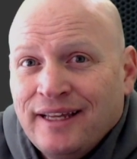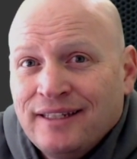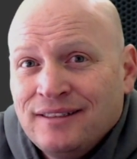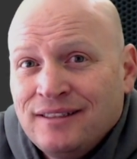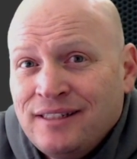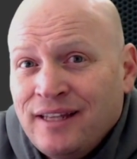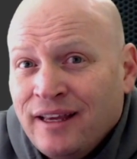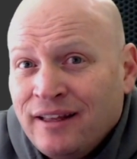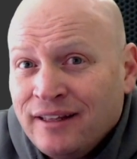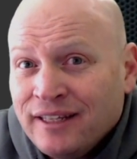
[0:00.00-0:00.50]

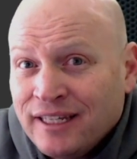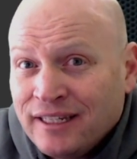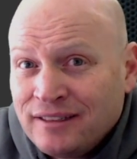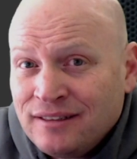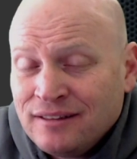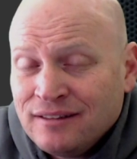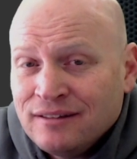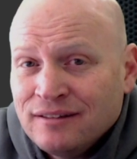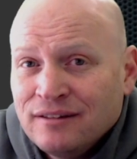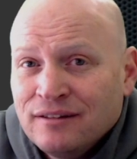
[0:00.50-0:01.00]
and tell
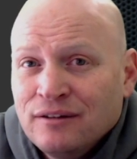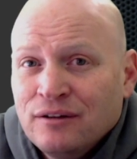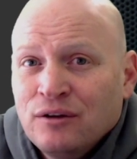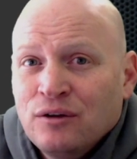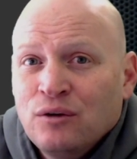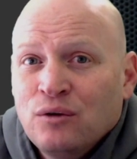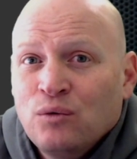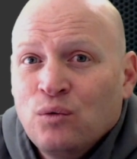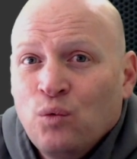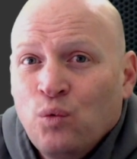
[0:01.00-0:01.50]
it
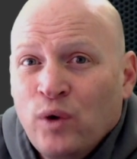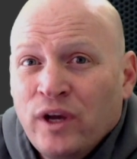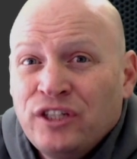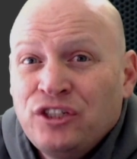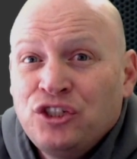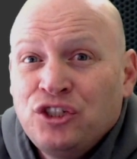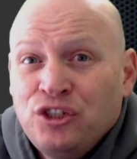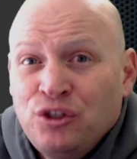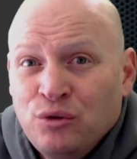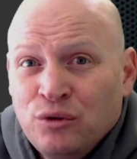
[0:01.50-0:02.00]

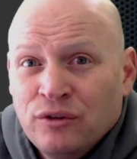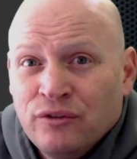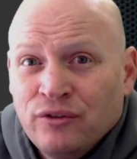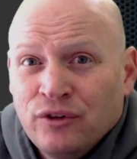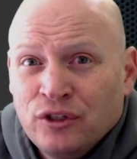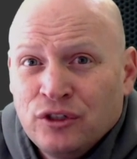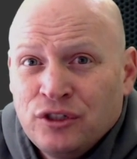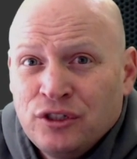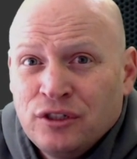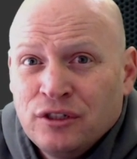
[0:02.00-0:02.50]
which
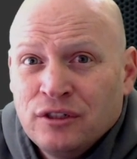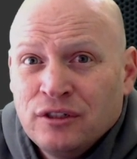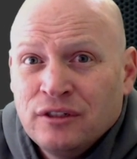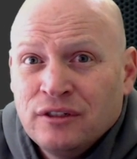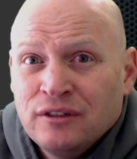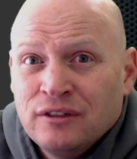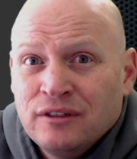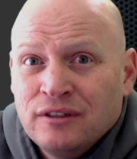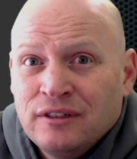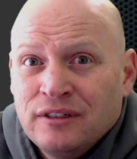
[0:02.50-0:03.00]
universe
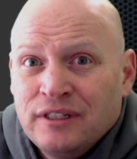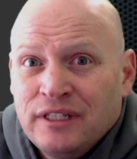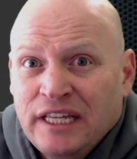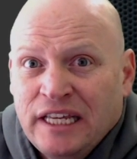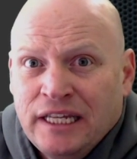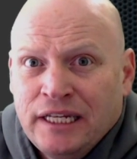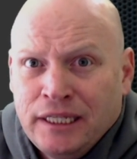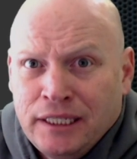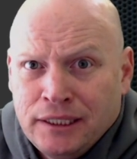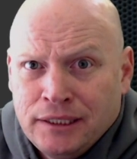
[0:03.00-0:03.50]

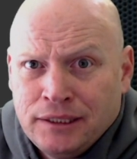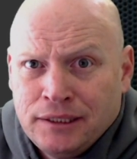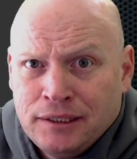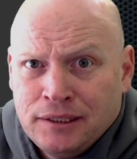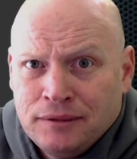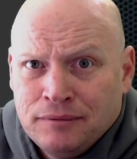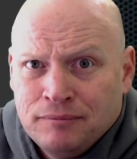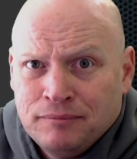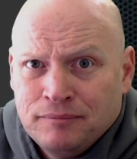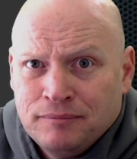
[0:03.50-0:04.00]
it
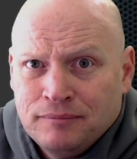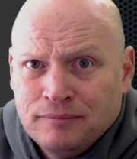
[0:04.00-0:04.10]
is.